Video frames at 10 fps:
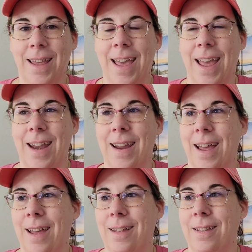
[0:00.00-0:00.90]

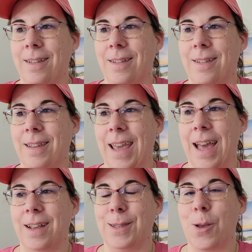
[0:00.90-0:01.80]
And
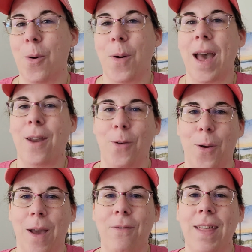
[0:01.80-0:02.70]
yeah, so I don't know.
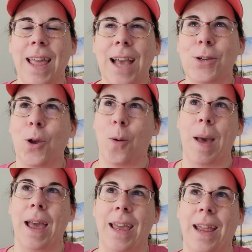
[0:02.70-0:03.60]
I feel like I should go
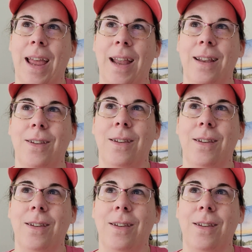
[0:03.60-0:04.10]
back and